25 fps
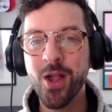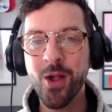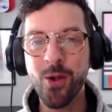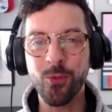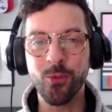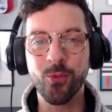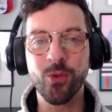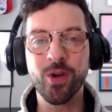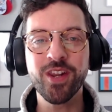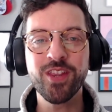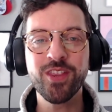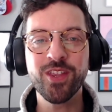
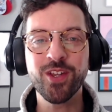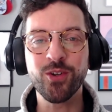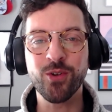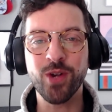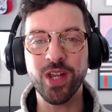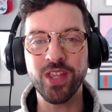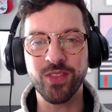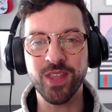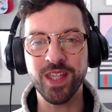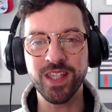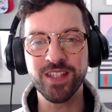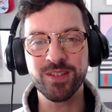One of the
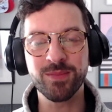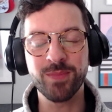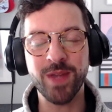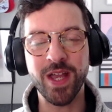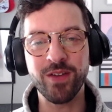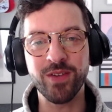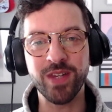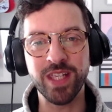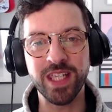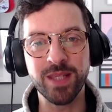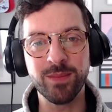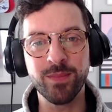great things
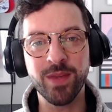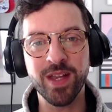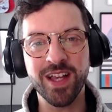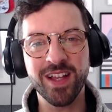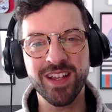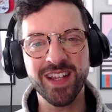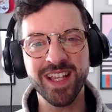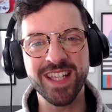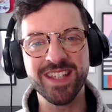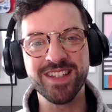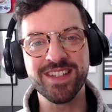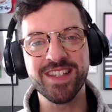about
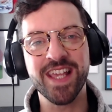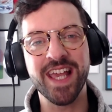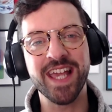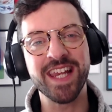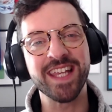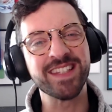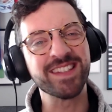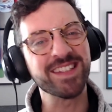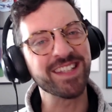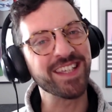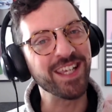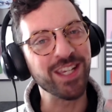email is that
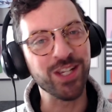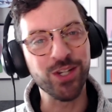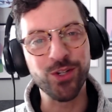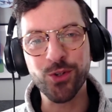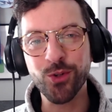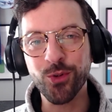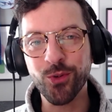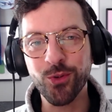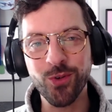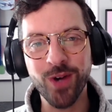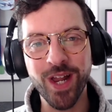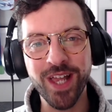it's
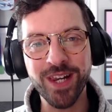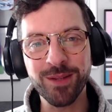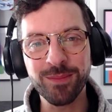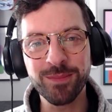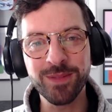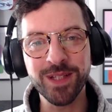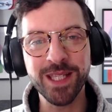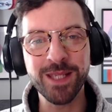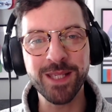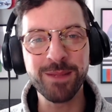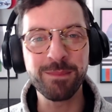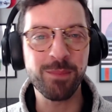
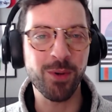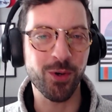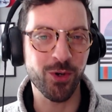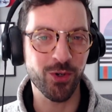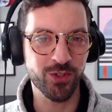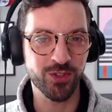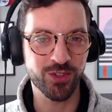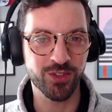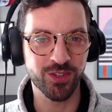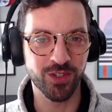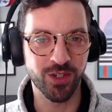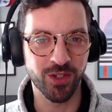incredibly
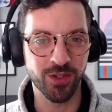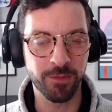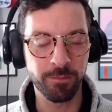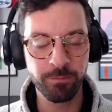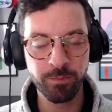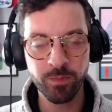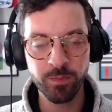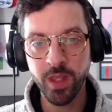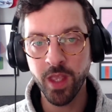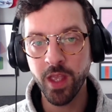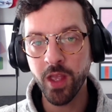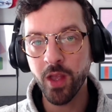personal.
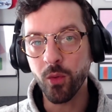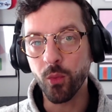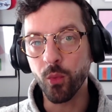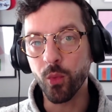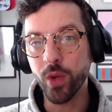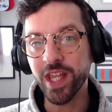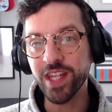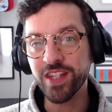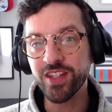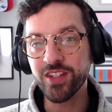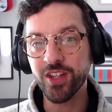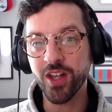
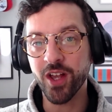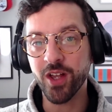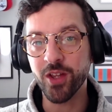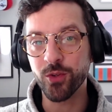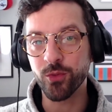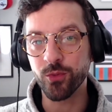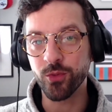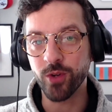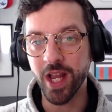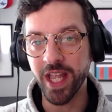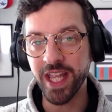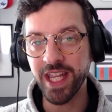When done
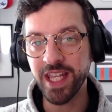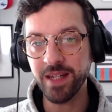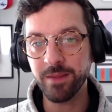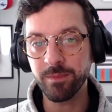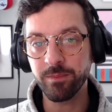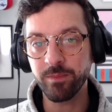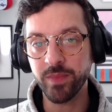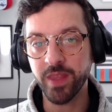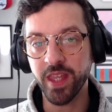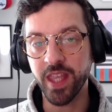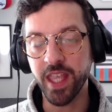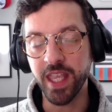right,
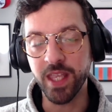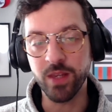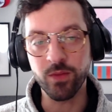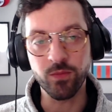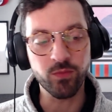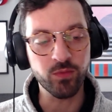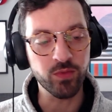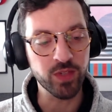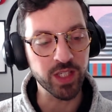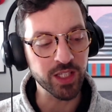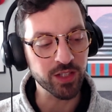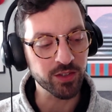it
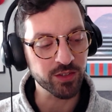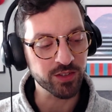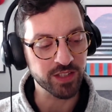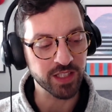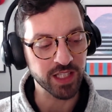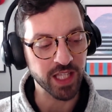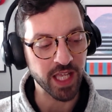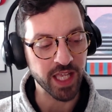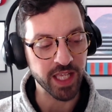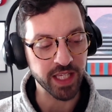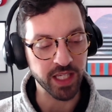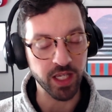feels
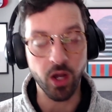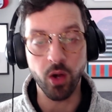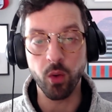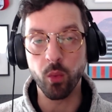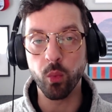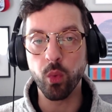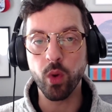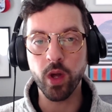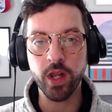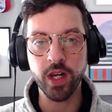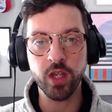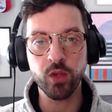like a
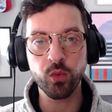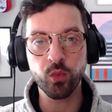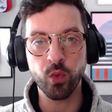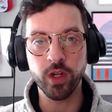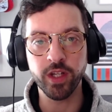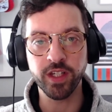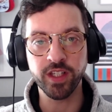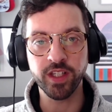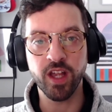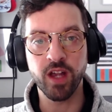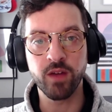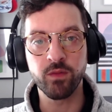
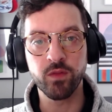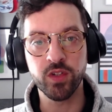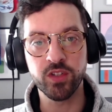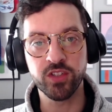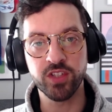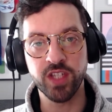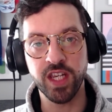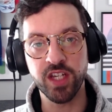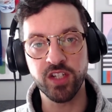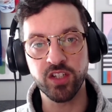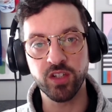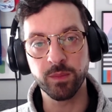one-on-one
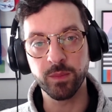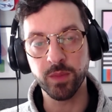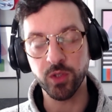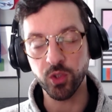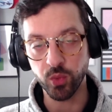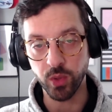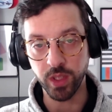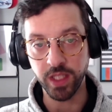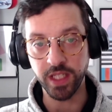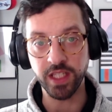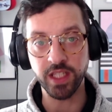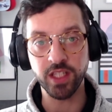conversation
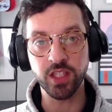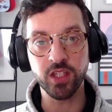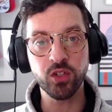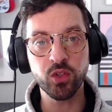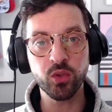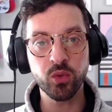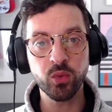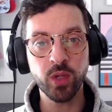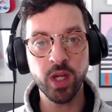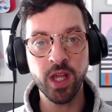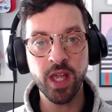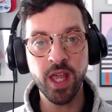between
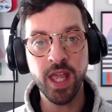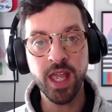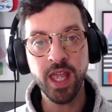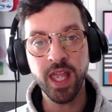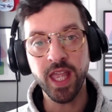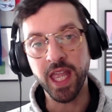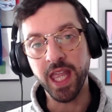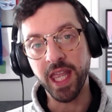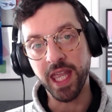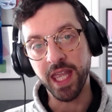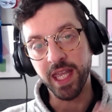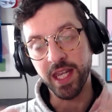you
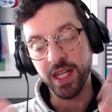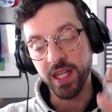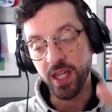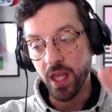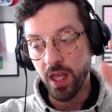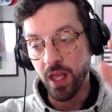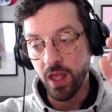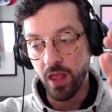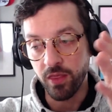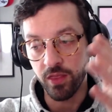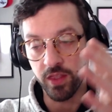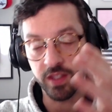and
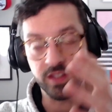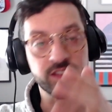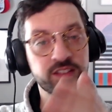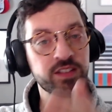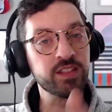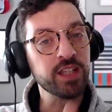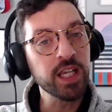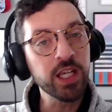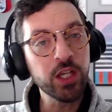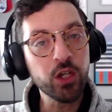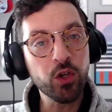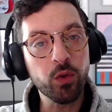the
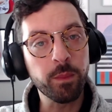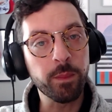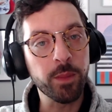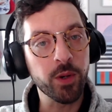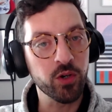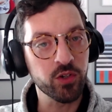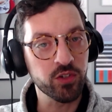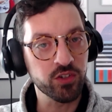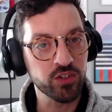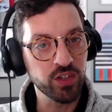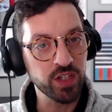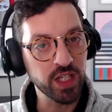single
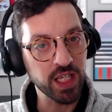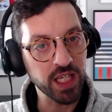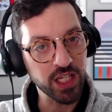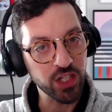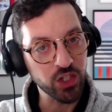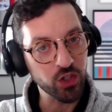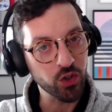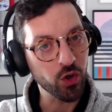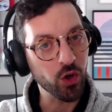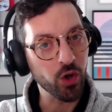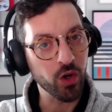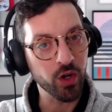person in
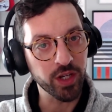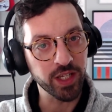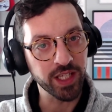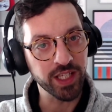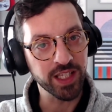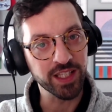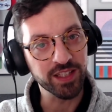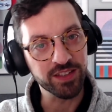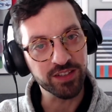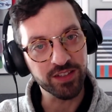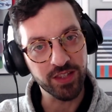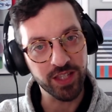your
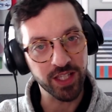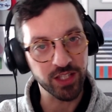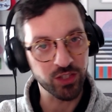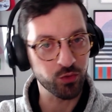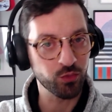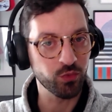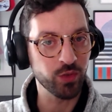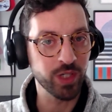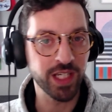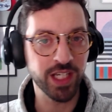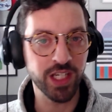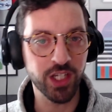audience
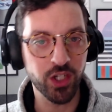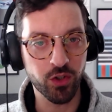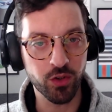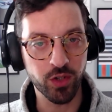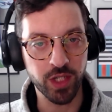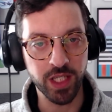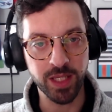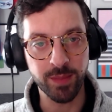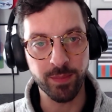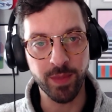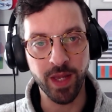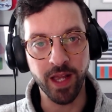that's reading your
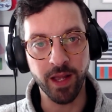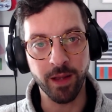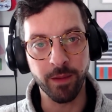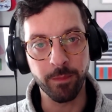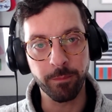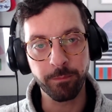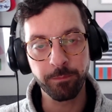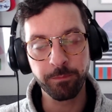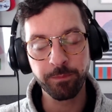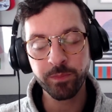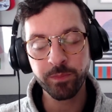email.